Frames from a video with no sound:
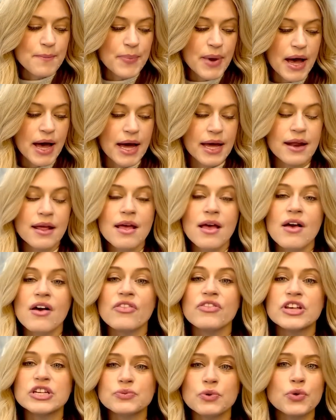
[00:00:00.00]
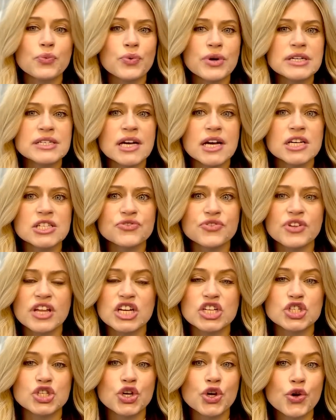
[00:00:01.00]
But this one retails for
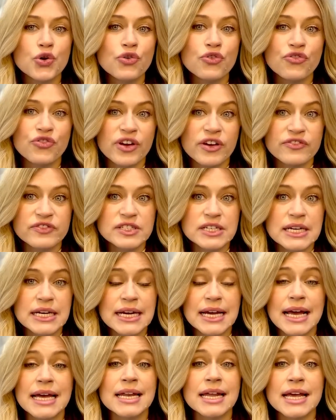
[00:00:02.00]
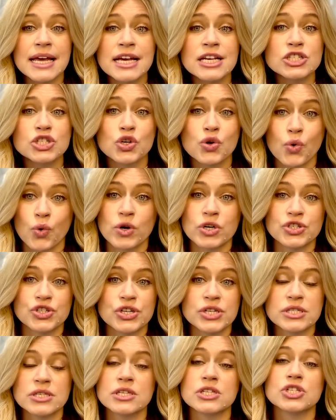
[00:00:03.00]
like $250. It is
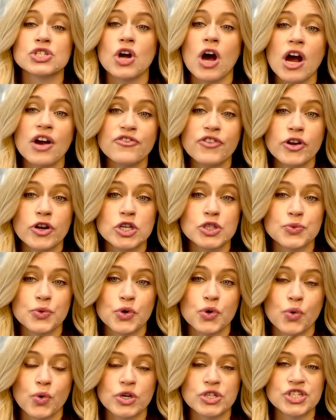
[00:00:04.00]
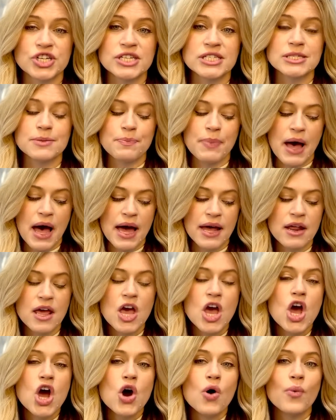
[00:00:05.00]
gorgeous. The stock photos were gorgeous, but
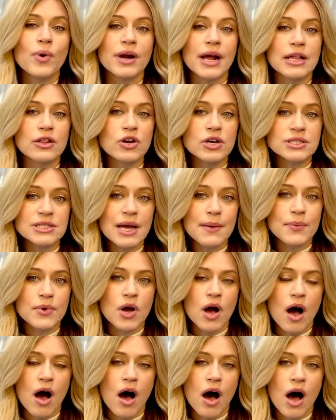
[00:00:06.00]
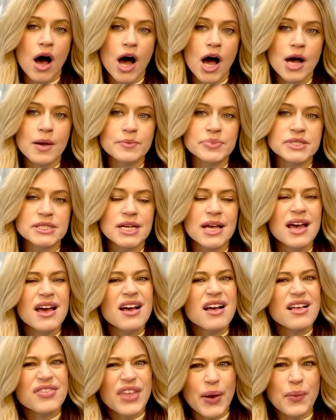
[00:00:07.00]
when I looked up comps,
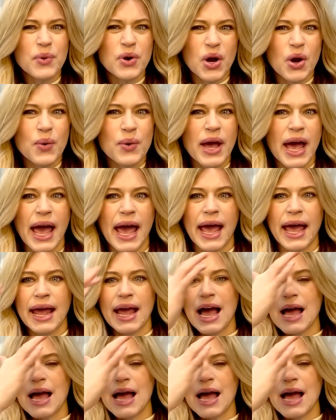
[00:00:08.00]
they were okay.